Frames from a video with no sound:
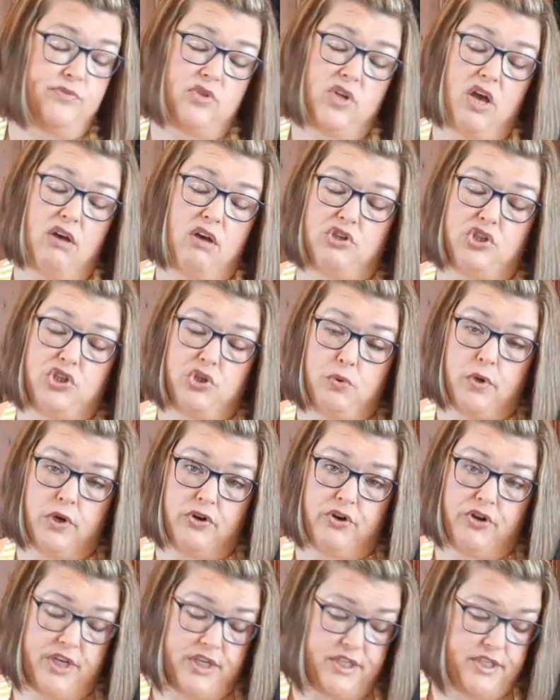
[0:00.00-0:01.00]
called a short
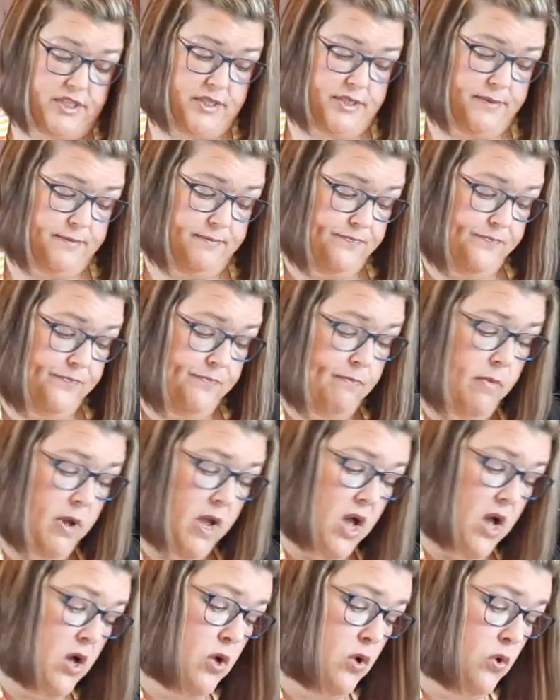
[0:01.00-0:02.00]
crust
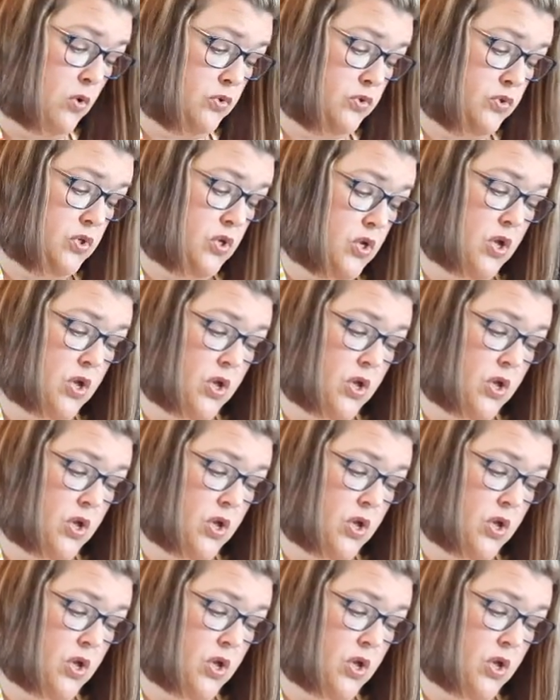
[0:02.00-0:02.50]
because